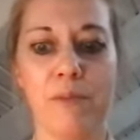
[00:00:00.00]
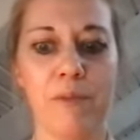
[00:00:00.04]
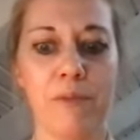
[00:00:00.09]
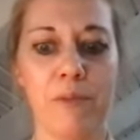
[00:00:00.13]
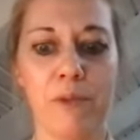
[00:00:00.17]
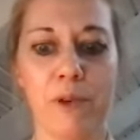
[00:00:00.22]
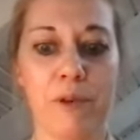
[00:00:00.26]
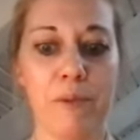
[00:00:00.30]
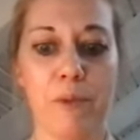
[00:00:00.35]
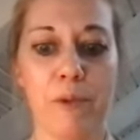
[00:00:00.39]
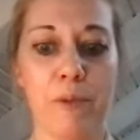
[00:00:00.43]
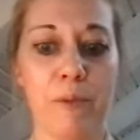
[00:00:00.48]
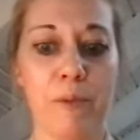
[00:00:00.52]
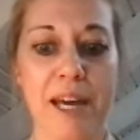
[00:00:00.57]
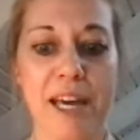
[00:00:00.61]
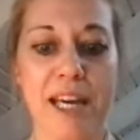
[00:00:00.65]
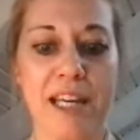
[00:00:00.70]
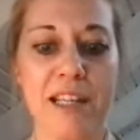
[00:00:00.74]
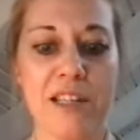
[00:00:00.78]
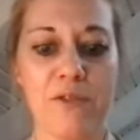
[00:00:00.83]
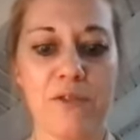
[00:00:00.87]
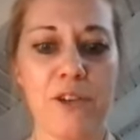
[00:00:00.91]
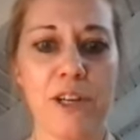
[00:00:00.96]
with my
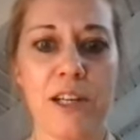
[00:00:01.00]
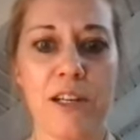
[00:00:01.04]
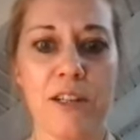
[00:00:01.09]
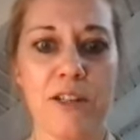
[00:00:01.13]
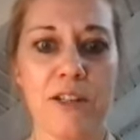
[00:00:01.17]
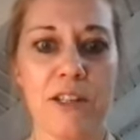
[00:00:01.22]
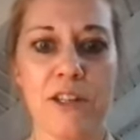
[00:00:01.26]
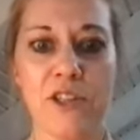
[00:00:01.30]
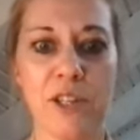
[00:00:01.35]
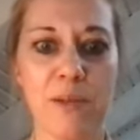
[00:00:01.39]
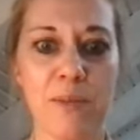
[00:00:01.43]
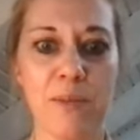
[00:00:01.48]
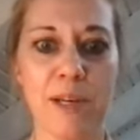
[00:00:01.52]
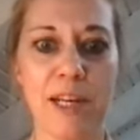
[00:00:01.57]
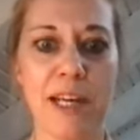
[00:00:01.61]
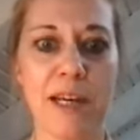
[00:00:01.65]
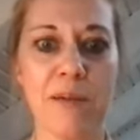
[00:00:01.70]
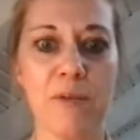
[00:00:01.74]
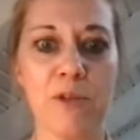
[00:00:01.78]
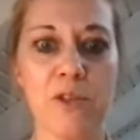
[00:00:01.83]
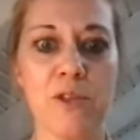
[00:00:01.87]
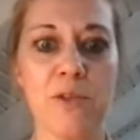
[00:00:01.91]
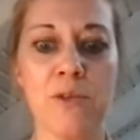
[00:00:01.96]
hands free, essentially being
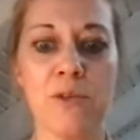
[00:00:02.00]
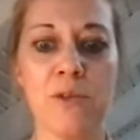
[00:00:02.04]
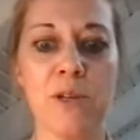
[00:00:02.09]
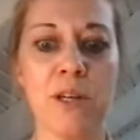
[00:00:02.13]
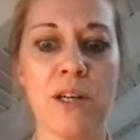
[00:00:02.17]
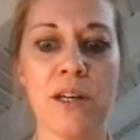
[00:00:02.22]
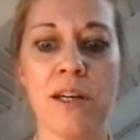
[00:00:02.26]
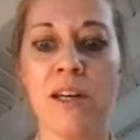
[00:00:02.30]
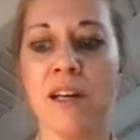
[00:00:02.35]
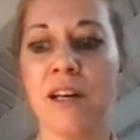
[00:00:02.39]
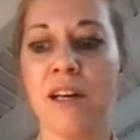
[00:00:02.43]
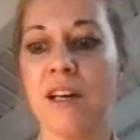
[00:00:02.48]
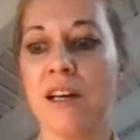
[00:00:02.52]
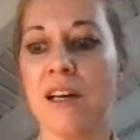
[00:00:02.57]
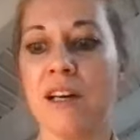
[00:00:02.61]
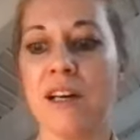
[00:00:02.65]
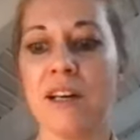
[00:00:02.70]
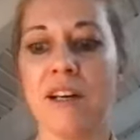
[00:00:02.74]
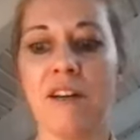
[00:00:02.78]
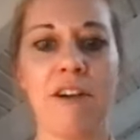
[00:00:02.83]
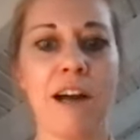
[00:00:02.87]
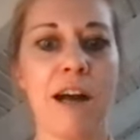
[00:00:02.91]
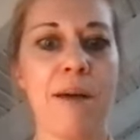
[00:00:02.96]
able to
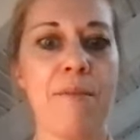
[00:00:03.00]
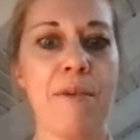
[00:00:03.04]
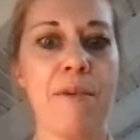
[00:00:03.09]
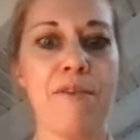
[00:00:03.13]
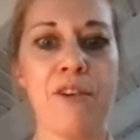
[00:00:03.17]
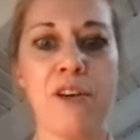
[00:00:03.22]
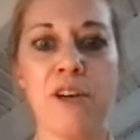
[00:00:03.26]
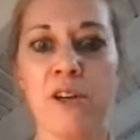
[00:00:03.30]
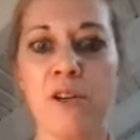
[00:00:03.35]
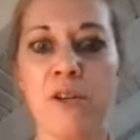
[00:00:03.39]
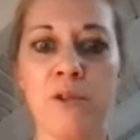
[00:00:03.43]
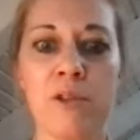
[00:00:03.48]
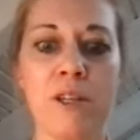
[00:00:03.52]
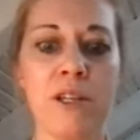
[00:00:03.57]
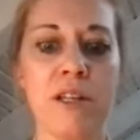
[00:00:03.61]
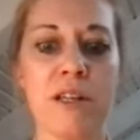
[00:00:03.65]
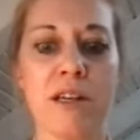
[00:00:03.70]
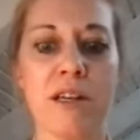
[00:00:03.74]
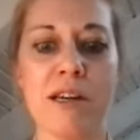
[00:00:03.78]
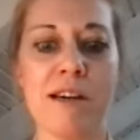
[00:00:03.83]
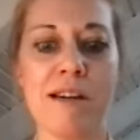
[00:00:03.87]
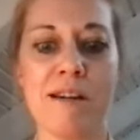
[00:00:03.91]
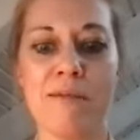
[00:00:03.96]
grab my
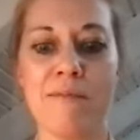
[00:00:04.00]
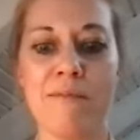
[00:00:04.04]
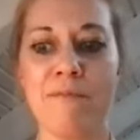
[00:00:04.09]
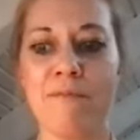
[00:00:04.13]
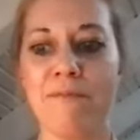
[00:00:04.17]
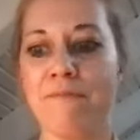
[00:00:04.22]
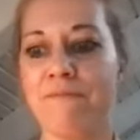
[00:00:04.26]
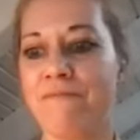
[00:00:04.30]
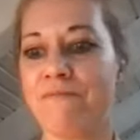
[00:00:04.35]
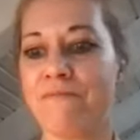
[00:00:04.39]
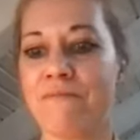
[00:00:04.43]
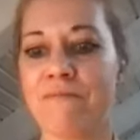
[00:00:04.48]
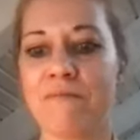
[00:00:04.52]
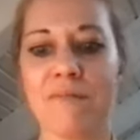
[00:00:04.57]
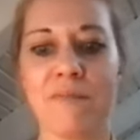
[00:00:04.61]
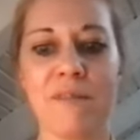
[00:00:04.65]
phone,